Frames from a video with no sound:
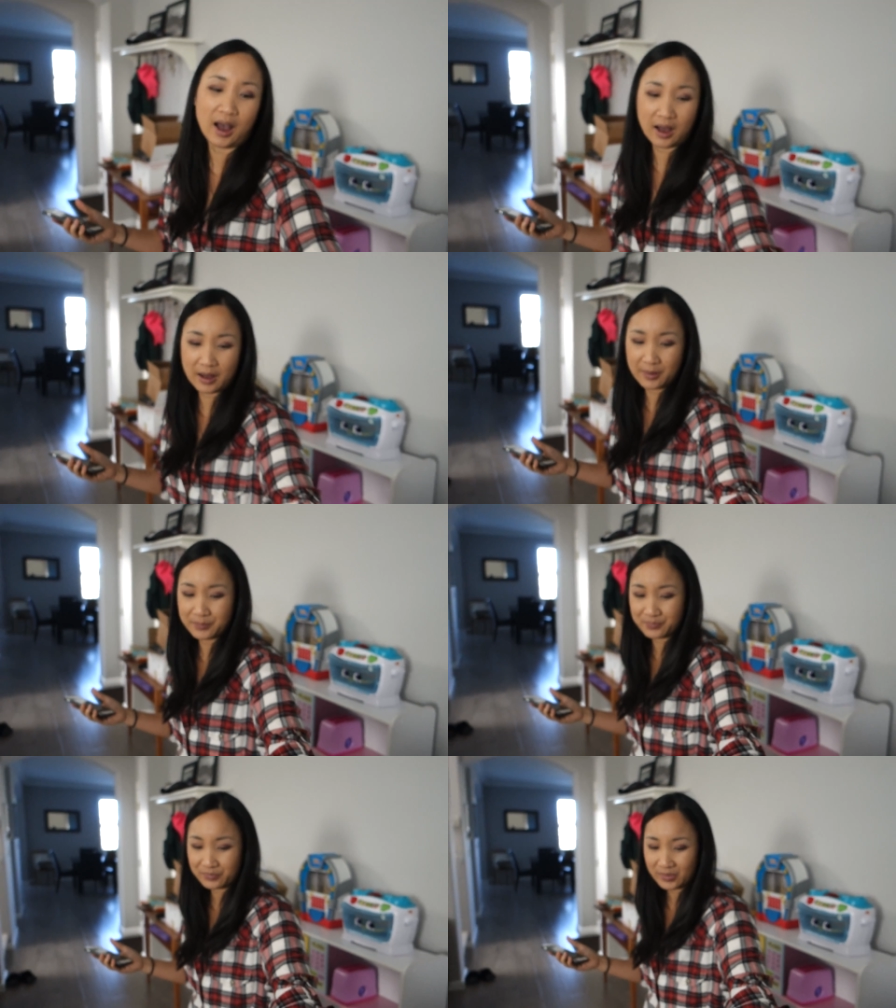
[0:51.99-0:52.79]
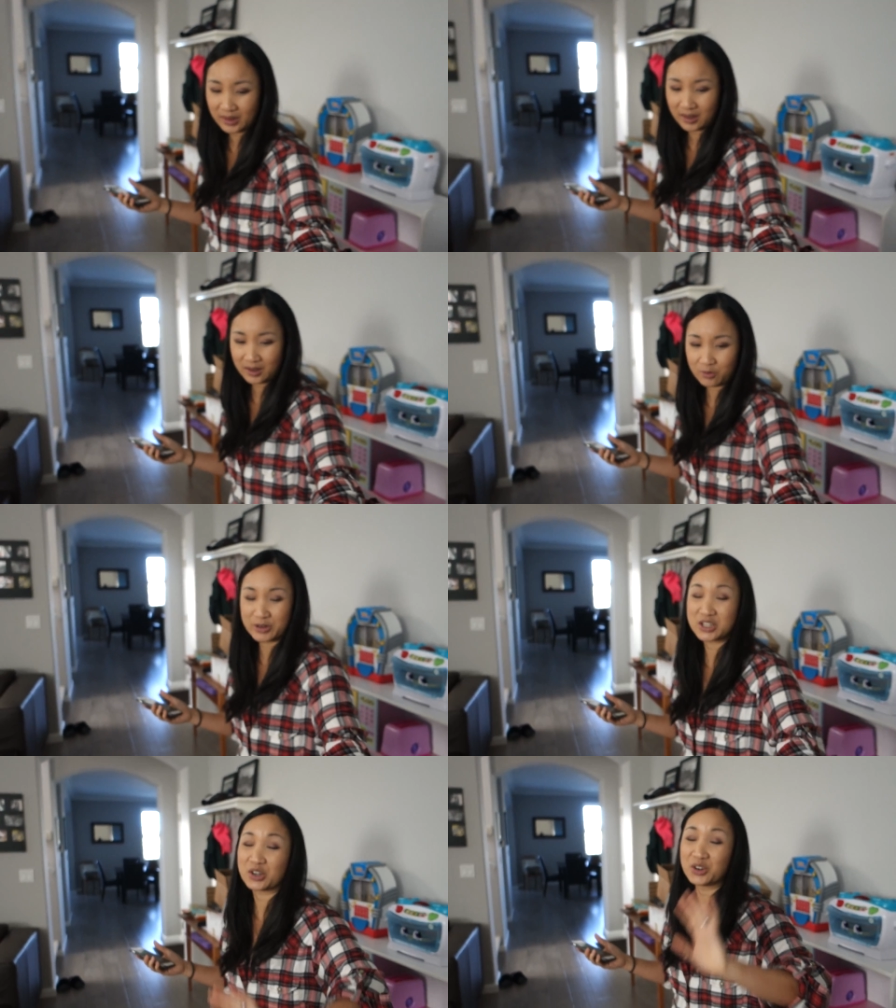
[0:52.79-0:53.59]
to um,
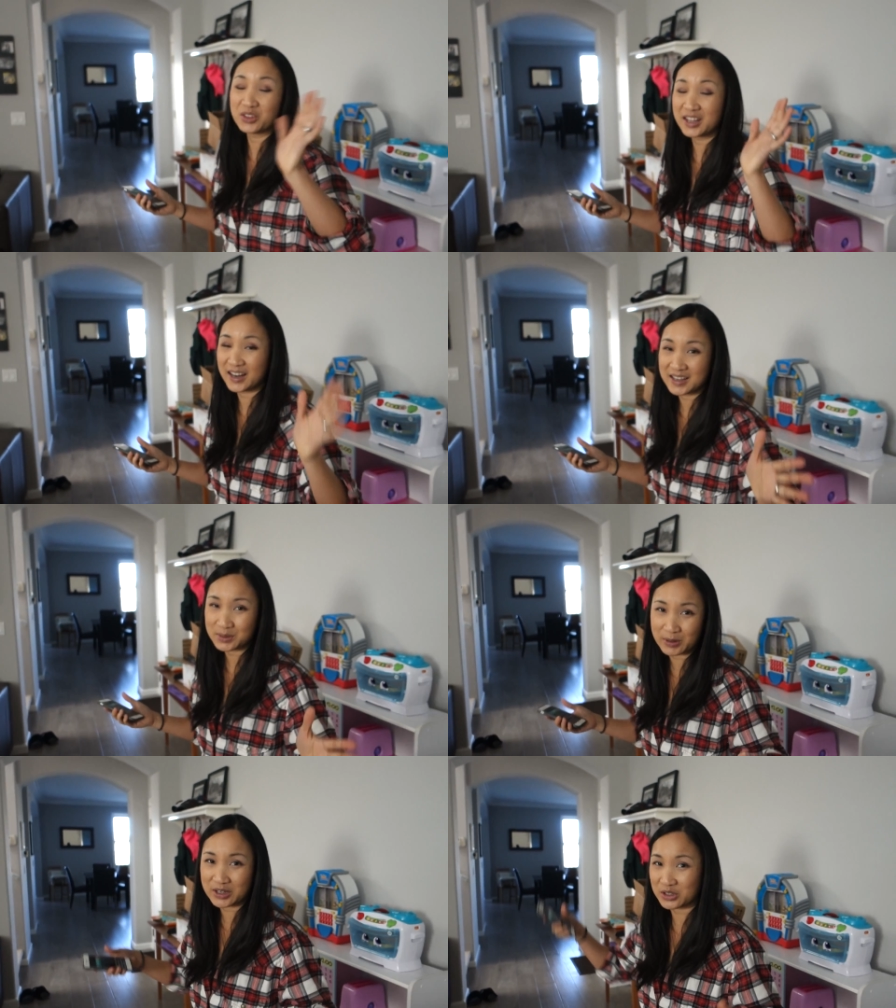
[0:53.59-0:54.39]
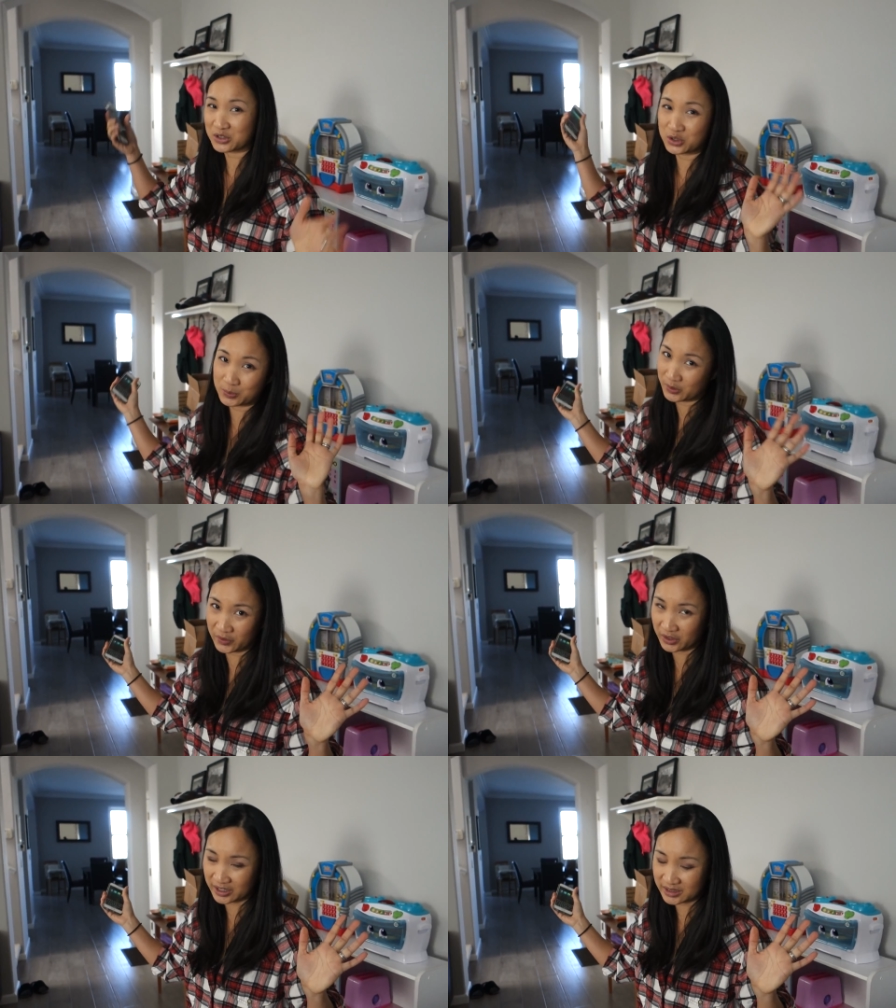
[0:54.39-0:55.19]
return the nest because our stupid
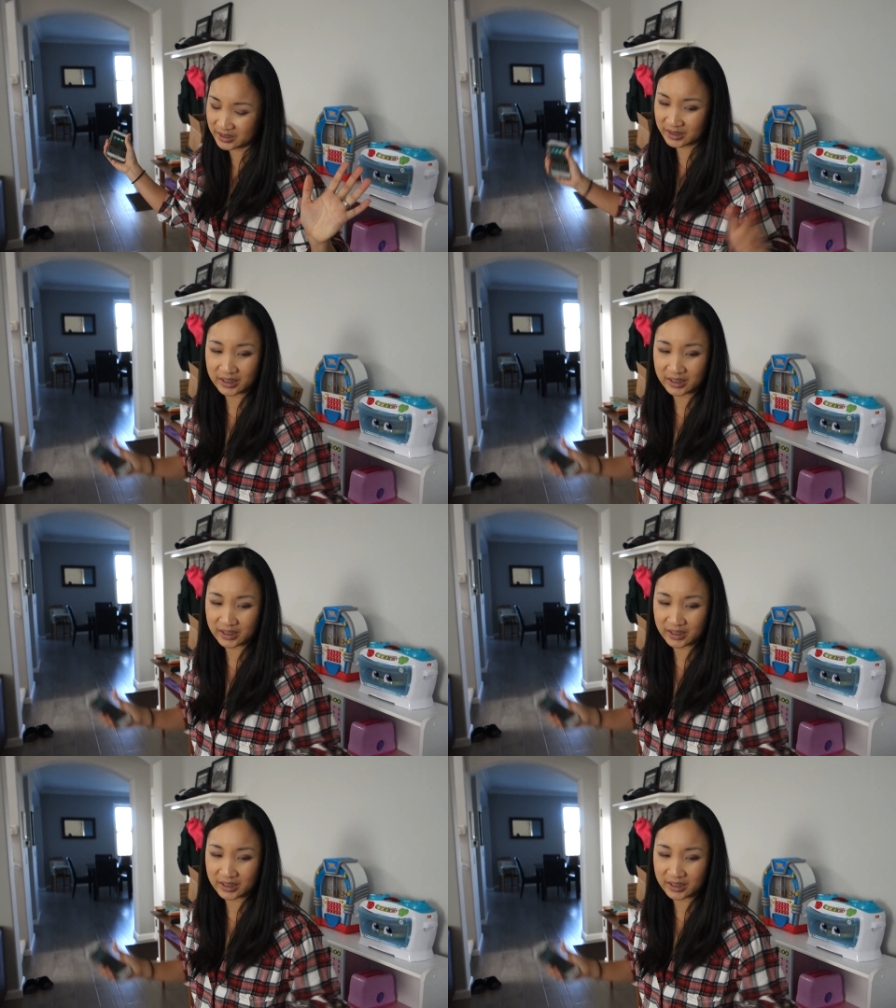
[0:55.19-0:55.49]
furnace,